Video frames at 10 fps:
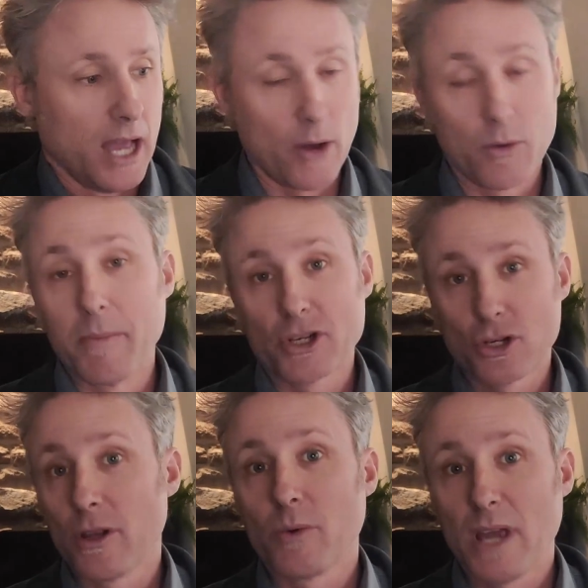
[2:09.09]
make
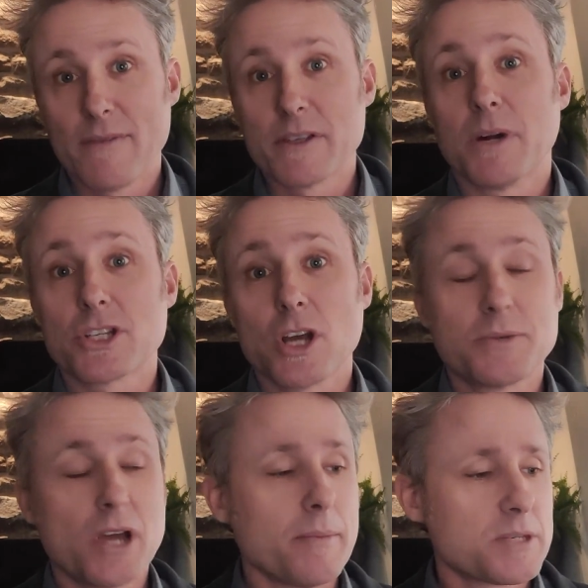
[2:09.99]
sure that we have as much
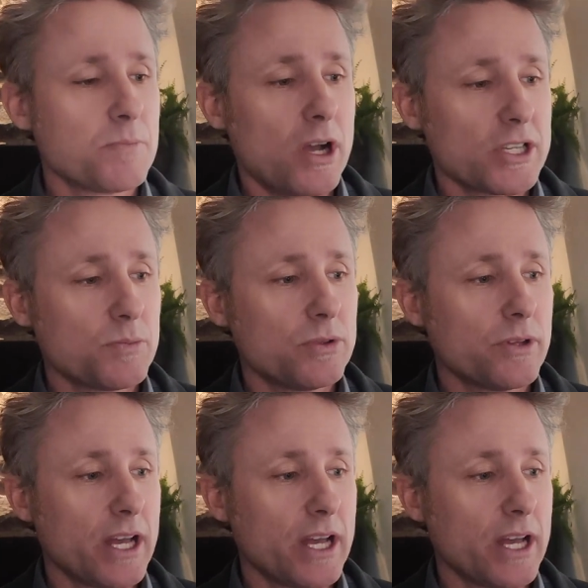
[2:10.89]
uptime as possible?